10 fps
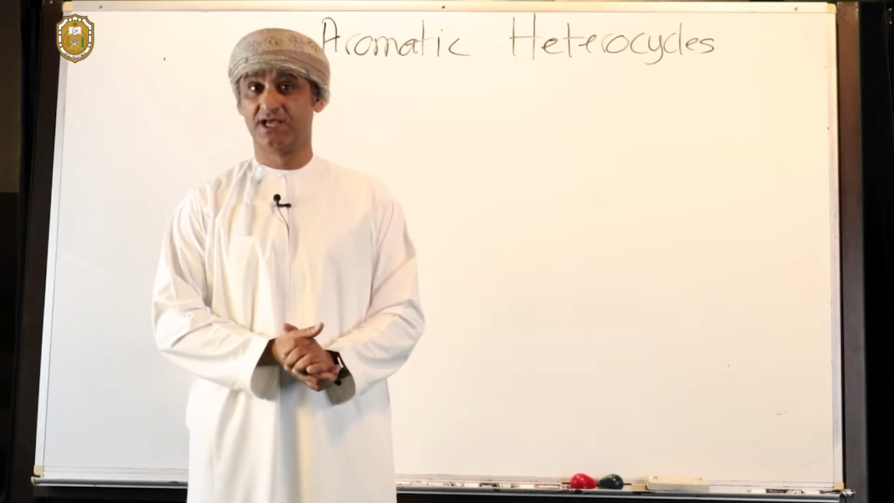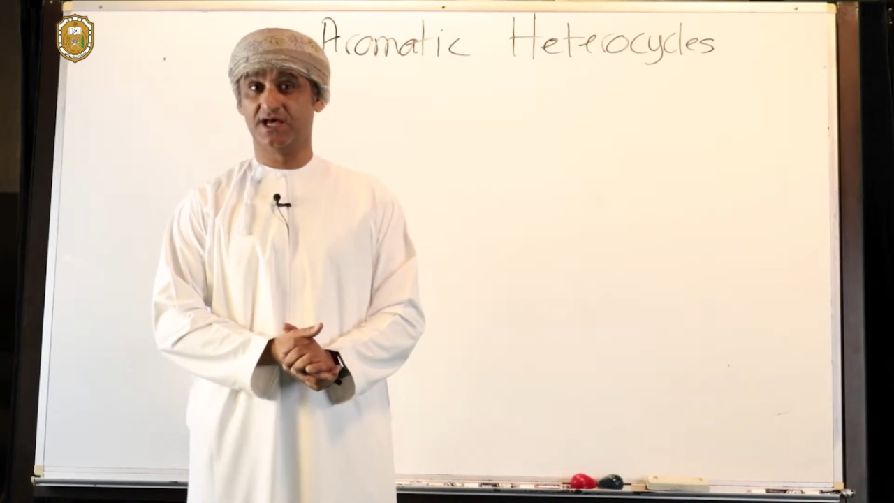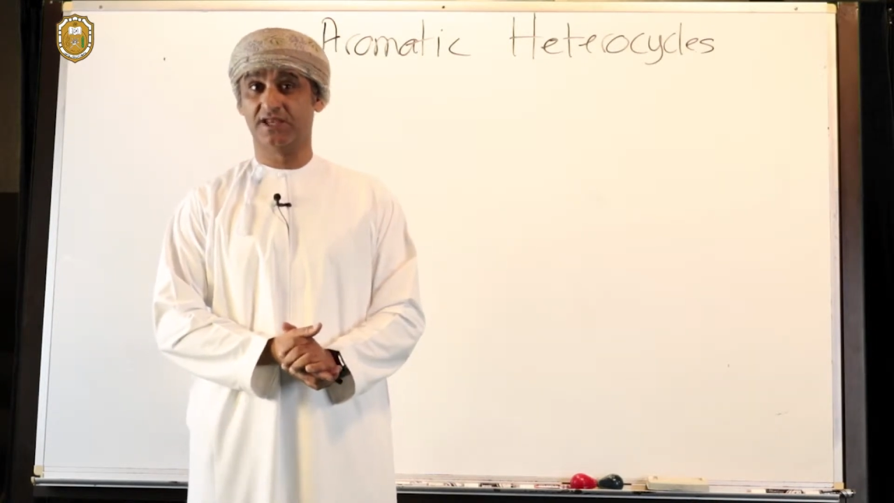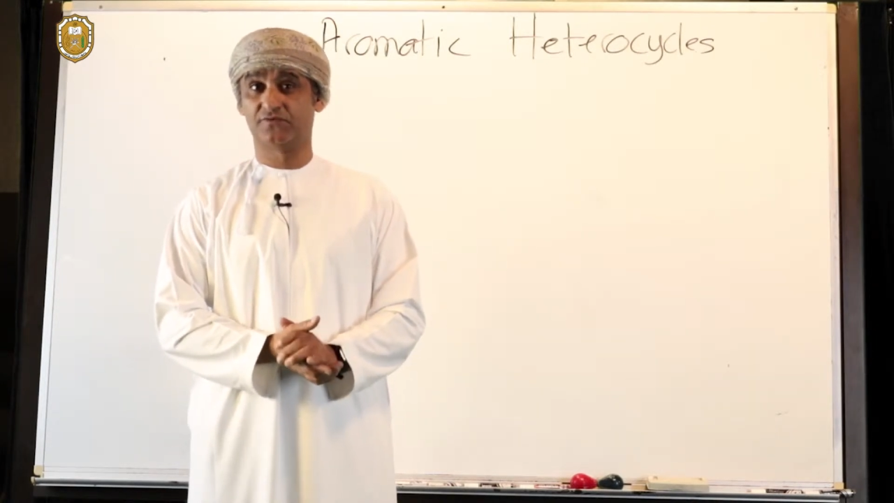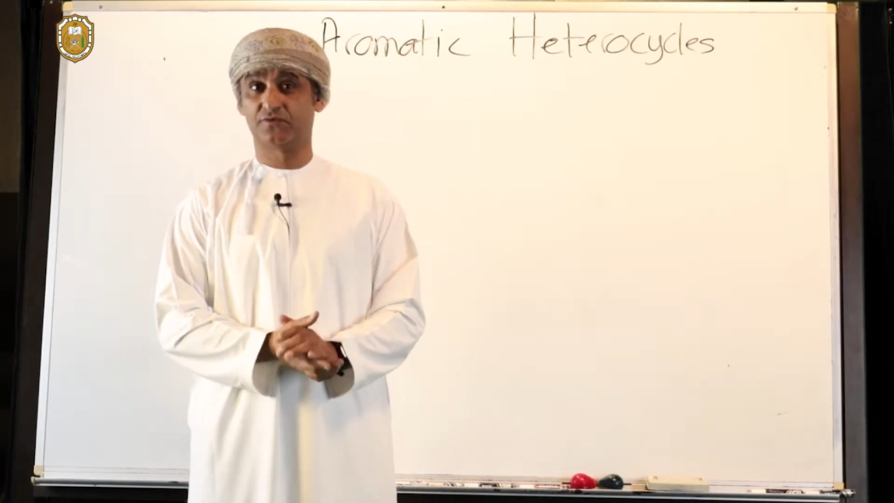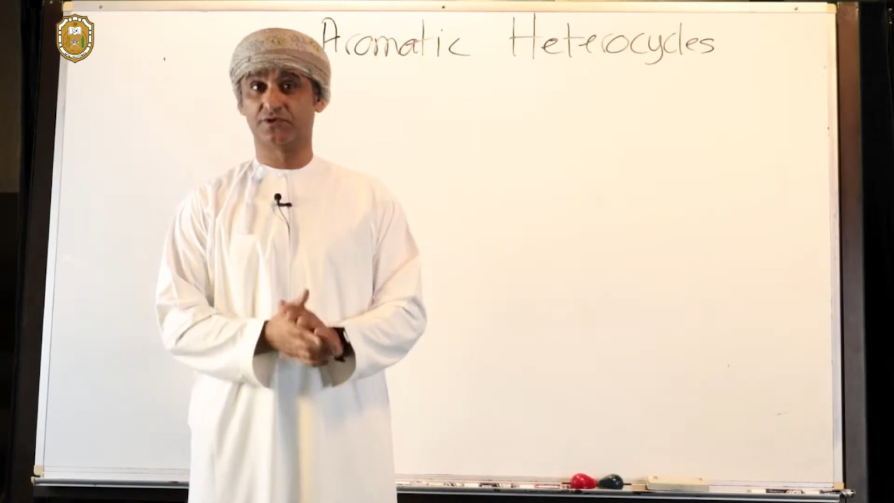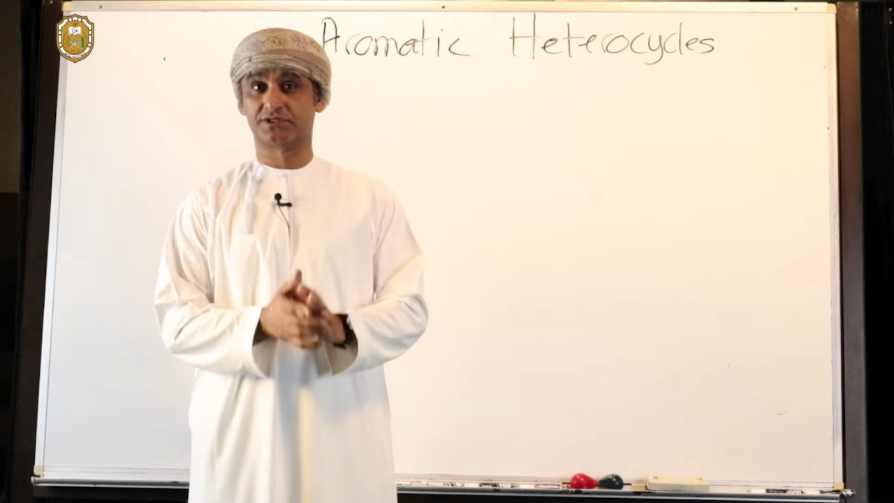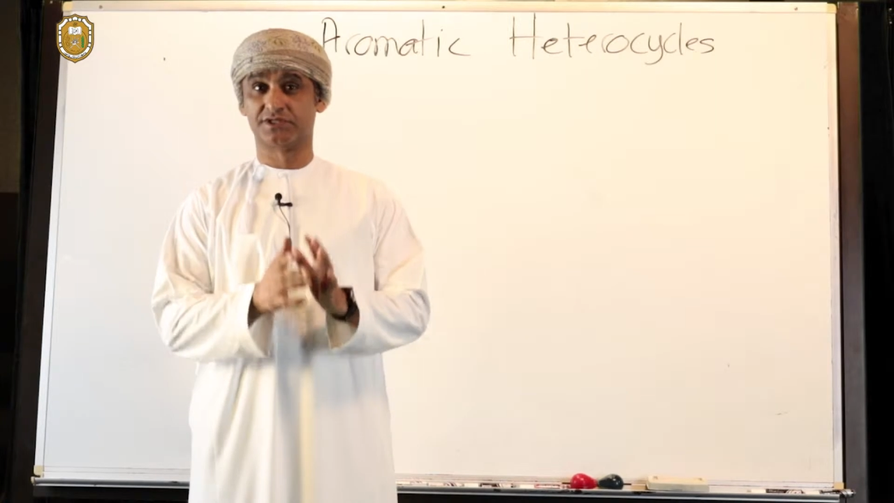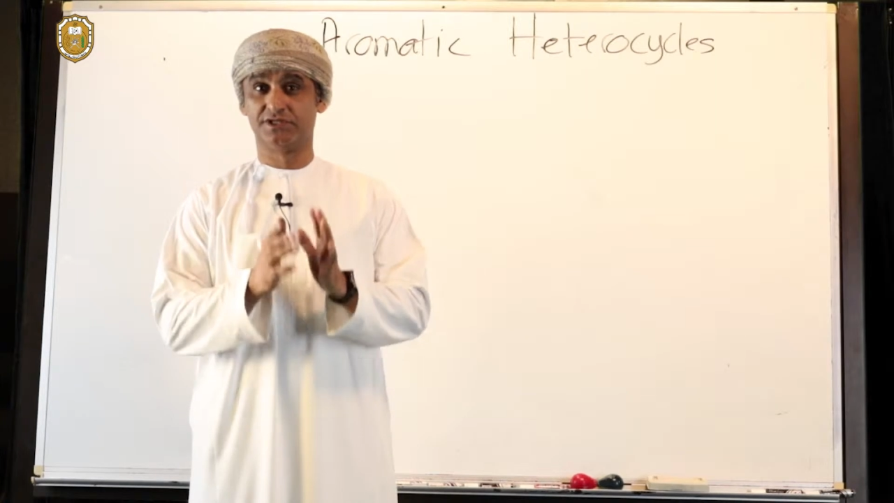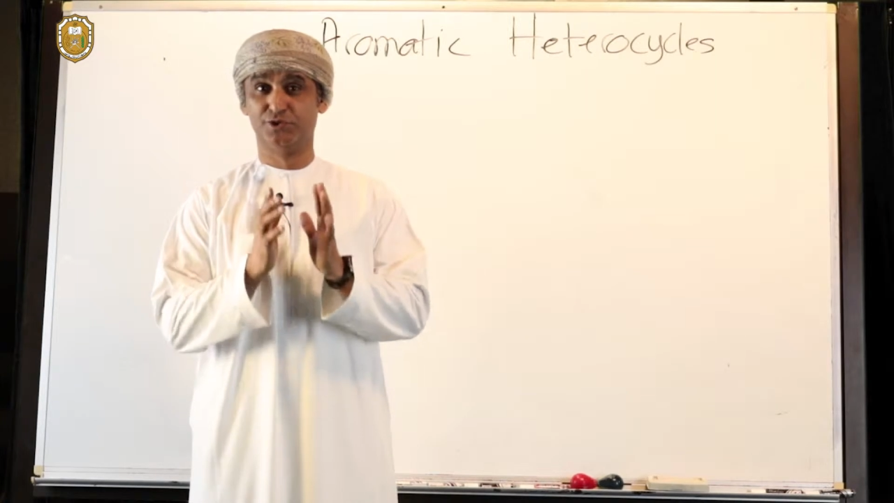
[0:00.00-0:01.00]
and of course
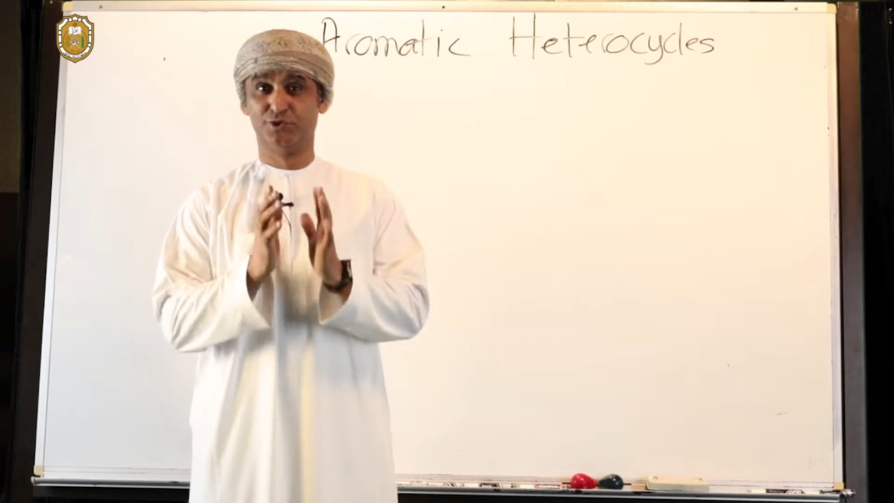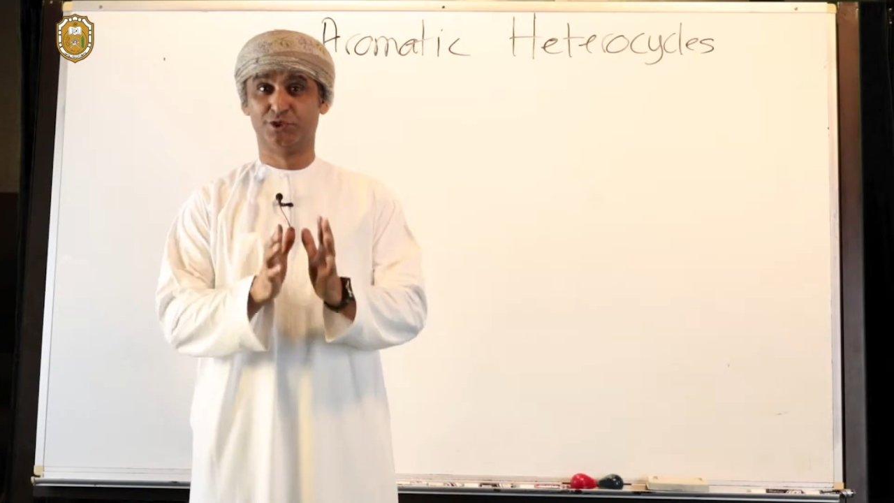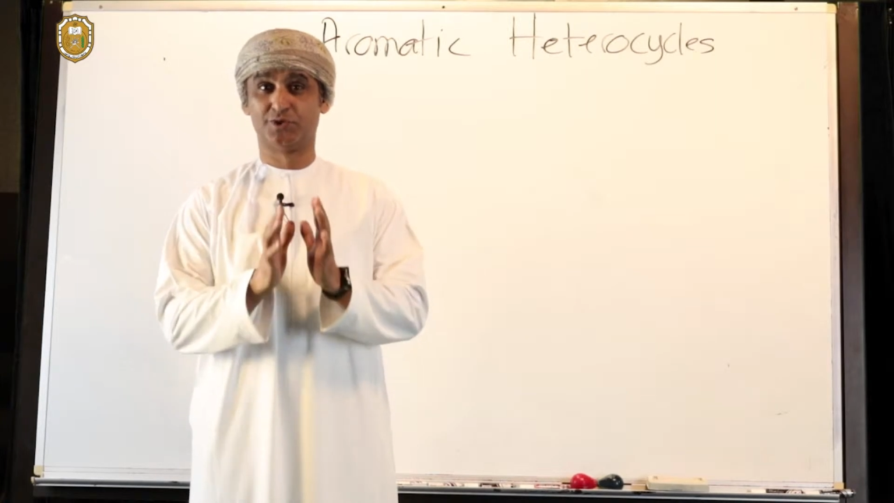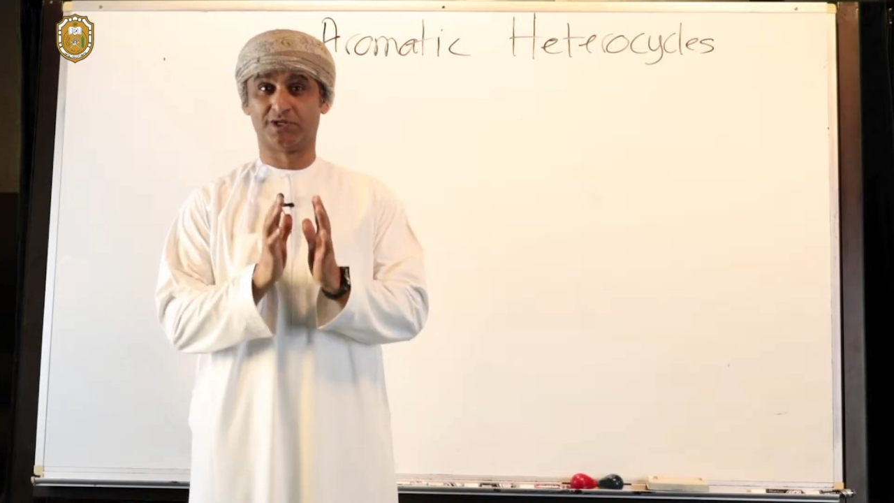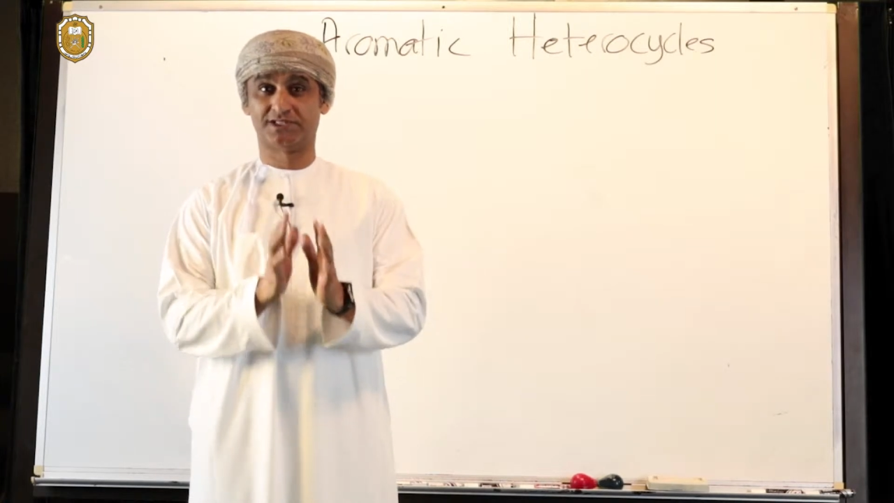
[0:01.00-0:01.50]
the usual